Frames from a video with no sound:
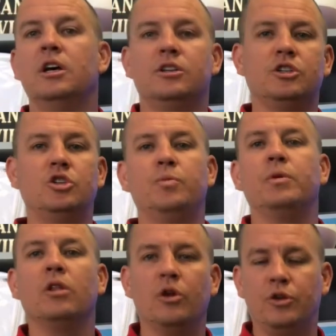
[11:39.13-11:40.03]
to
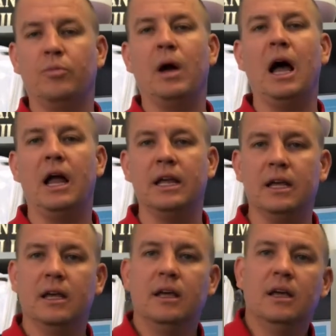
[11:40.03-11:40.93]
superload your body
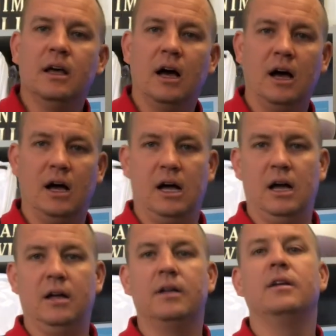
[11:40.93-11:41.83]

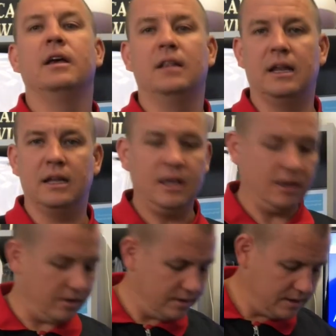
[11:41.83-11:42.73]
and let it heal.